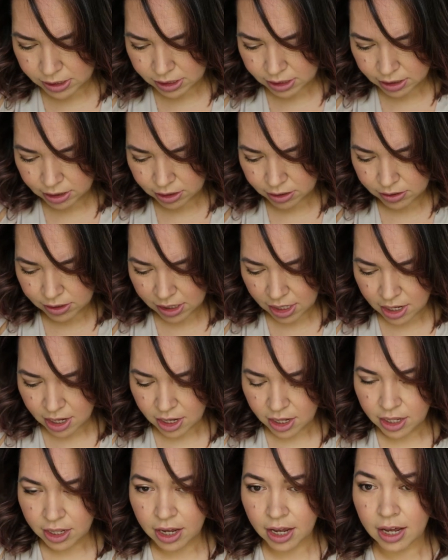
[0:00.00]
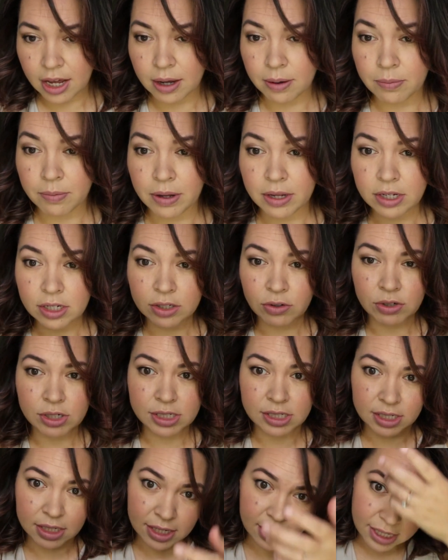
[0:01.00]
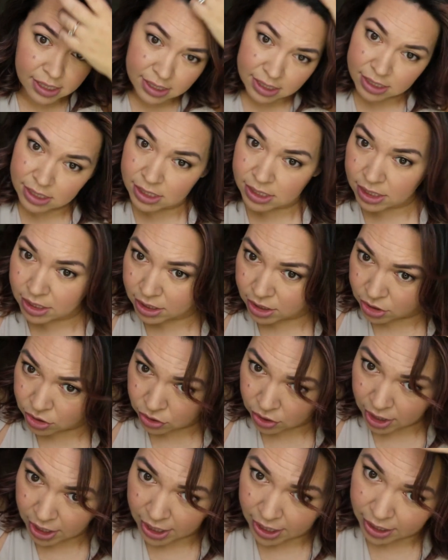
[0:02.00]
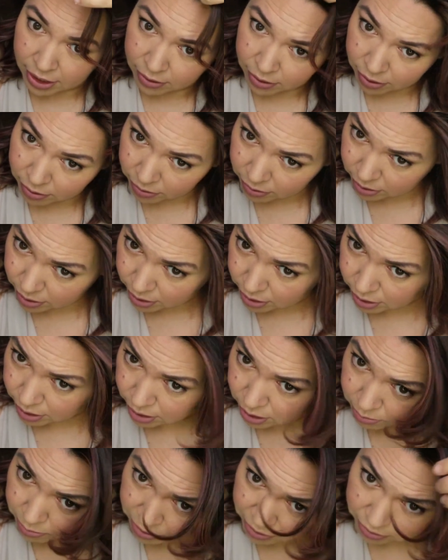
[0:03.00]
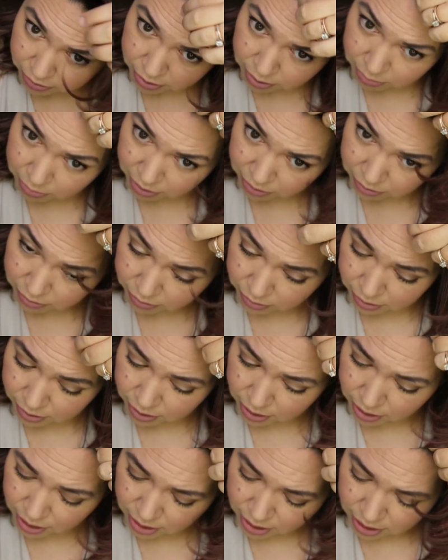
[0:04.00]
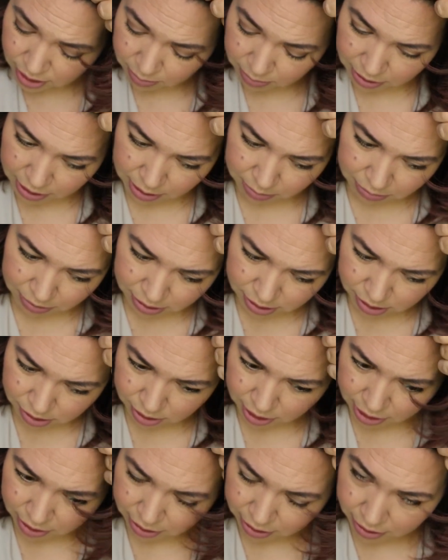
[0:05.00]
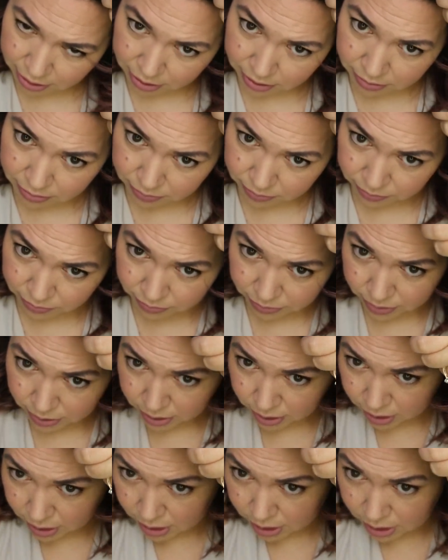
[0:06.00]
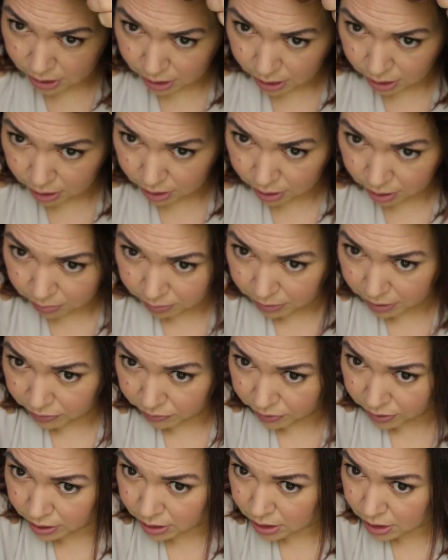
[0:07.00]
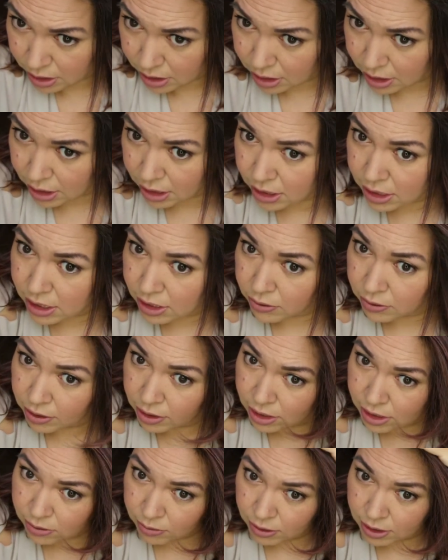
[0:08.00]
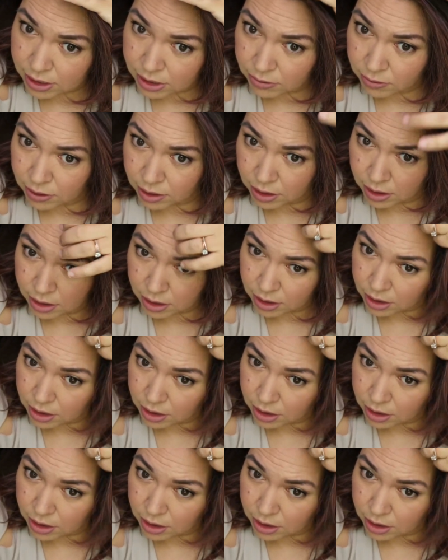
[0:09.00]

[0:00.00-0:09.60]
to use Kristin Ess's dry, oh, here, let me help this dude out here. Let's get a little bit of a tease going this way so it